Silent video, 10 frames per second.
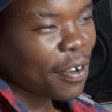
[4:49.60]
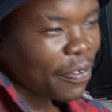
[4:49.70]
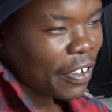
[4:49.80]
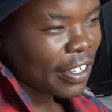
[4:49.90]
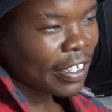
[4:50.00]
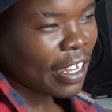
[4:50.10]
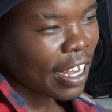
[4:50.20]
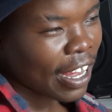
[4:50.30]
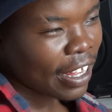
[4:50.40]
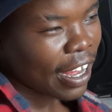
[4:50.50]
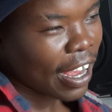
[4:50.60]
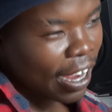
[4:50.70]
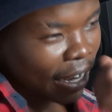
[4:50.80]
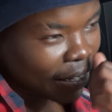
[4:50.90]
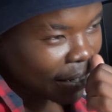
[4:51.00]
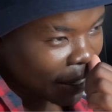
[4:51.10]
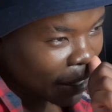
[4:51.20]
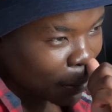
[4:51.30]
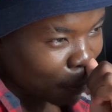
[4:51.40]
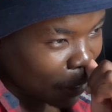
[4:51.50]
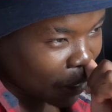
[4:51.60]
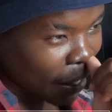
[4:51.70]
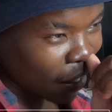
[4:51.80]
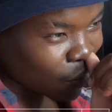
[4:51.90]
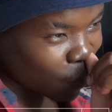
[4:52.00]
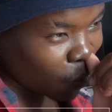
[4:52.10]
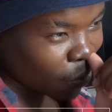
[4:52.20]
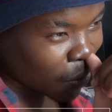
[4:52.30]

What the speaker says: of it, yeah, I kind of did back in high school.